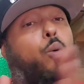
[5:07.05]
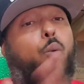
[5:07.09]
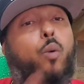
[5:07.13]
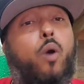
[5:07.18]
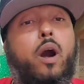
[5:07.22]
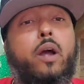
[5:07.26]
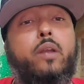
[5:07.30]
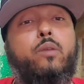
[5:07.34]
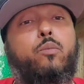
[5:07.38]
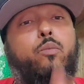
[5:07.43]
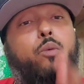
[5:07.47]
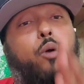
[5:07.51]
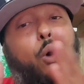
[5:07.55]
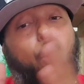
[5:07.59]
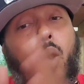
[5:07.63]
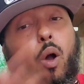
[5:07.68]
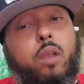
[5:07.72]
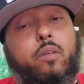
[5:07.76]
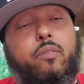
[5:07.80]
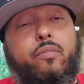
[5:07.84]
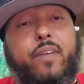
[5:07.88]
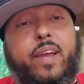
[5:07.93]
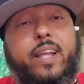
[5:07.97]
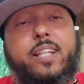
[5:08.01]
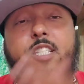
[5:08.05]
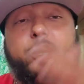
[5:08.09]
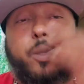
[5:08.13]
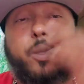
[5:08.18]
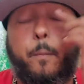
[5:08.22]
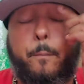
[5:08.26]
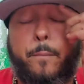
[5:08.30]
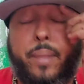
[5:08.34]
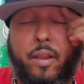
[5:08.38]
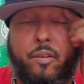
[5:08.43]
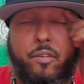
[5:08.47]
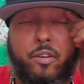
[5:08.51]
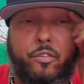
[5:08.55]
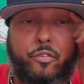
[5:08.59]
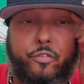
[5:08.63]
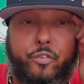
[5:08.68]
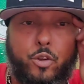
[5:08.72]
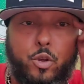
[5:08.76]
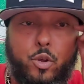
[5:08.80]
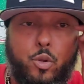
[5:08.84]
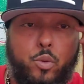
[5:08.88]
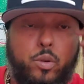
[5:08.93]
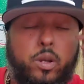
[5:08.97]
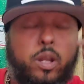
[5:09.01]
One, all events, beer and
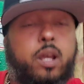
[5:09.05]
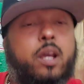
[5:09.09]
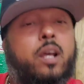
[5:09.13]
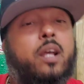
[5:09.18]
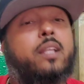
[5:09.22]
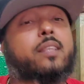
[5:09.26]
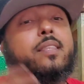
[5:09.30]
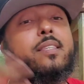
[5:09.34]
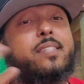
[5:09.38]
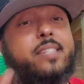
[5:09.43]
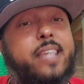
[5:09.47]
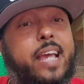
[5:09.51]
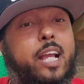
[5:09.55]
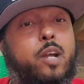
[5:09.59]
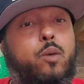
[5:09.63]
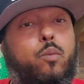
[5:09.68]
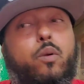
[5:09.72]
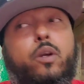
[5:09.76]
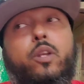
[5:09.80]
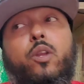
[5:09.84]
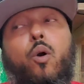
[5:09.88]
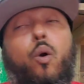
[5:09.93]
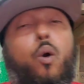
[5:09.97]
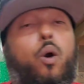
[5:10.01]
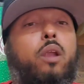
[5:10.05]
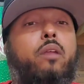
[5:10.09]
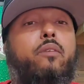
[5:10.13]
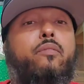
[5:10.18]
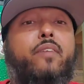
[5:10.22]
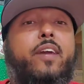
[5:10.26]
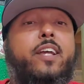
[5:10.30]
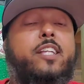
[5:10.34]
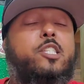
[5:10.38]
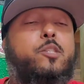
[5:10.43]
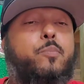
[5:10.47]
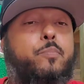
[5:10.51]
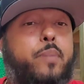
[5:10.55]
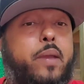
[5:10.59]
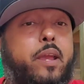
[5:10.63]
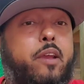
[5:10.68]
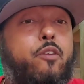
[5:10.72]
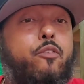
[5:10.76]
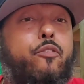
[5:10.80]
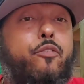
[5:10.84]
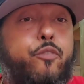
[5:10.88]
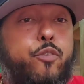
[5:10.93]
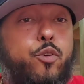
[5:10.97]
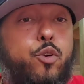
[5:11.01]
food. Second one, all events,
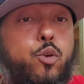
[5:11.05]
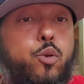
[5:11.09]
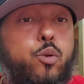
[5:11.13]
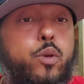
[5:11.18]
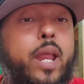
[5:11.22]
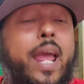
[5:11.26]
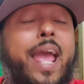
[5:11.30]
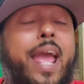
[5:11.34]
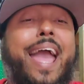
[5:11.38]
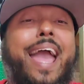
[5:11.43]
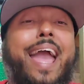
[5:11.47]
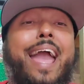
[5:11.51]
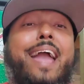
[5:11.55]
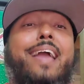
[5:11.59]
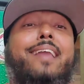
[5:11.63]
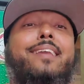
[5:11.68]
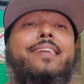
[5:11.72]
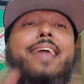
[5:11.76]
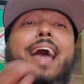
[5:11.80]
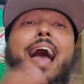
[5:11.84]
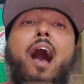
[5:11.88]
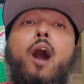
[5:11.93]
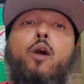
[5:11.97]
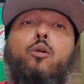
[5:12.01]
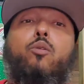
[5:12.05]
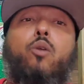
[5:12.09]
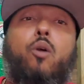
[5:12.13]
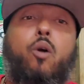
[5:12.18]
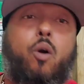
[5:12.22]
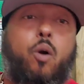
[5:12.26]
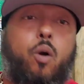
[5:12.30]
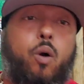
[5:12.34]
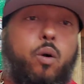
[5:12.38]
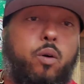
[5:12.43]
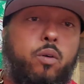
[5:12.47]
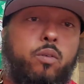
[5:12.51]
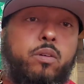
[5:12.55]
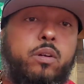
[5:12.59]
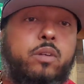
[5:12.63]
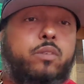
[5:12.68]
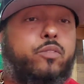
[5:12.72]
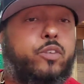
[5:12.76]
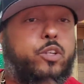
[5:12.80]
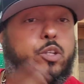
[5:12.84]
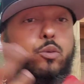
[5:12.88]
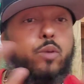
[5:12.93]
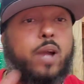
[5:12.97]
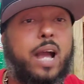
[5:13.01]
beer, food, and alcohol.
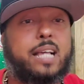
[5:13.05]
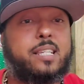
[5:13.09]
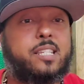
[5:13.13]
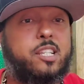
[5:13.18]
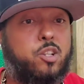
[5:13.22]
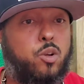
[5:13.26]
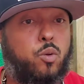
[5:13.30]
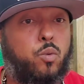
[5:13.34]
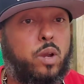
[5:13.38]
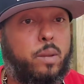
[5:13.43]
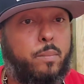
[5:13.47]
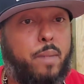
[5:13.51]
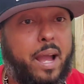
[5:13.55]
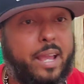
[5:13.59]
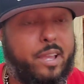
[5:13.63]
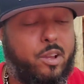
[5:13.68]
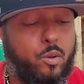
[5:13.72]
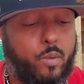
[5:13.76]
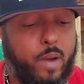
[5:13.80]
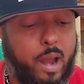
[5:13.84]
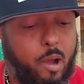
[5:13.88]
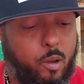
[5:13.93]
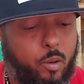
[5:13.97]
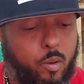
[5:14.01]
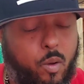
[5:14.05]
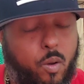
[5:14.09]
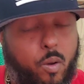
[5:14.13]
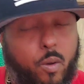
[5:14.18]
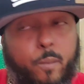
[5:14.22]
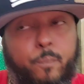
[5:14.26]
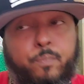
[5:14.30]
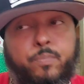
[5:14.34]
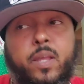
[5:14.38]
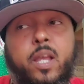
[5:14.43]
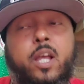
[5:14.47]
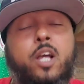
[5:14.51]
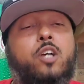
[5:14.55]
For you guys that don't want to buy your own alcohol.